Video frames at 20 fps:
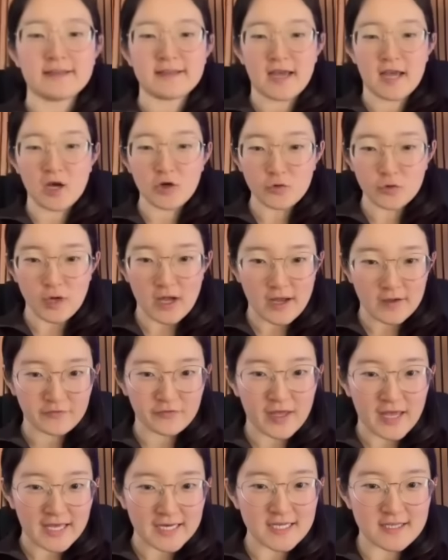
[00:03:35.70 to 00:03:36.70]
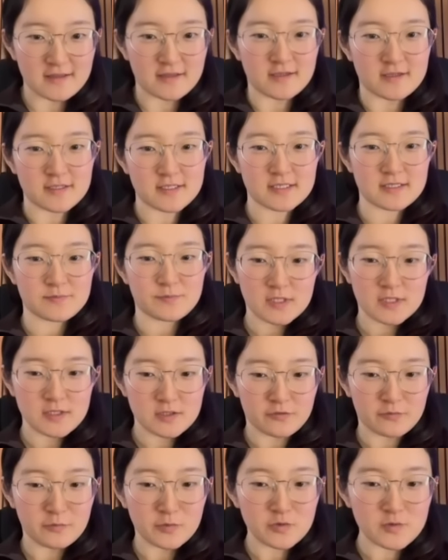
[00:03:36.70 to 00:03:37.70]
now I've added this
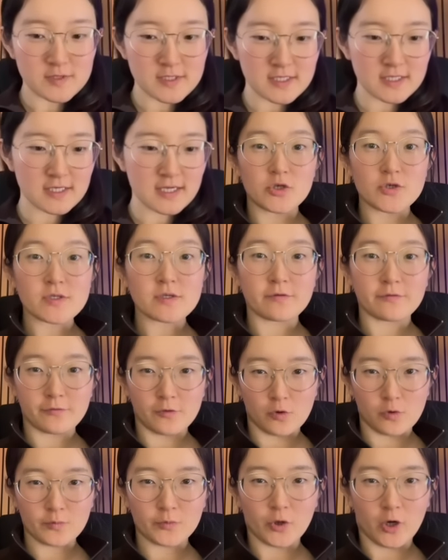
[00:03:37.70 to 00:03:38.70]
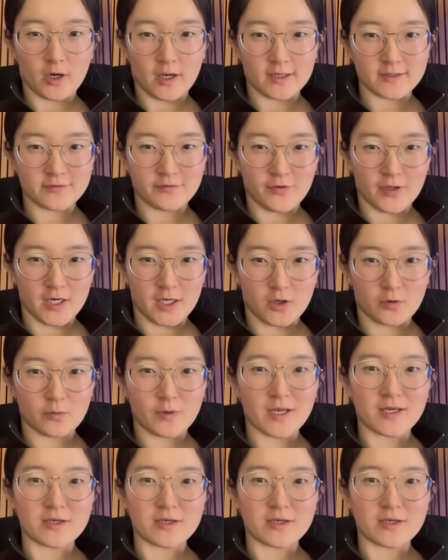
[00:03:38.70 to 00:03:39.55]
piece of music. Here's the full product video.